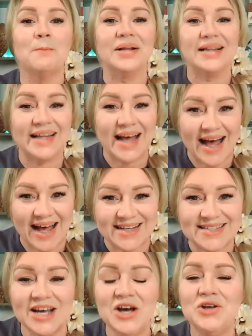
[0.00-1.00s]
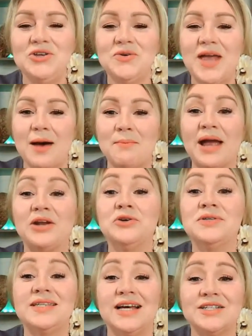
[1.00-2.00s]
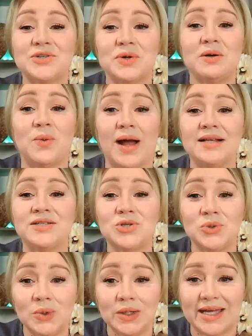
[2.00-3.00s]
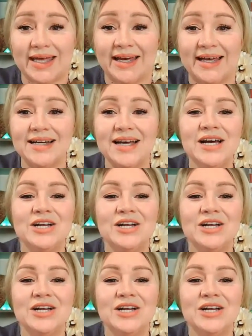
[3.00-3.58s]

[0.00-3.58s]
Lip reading: Plus, you get my new sensory rest toolkit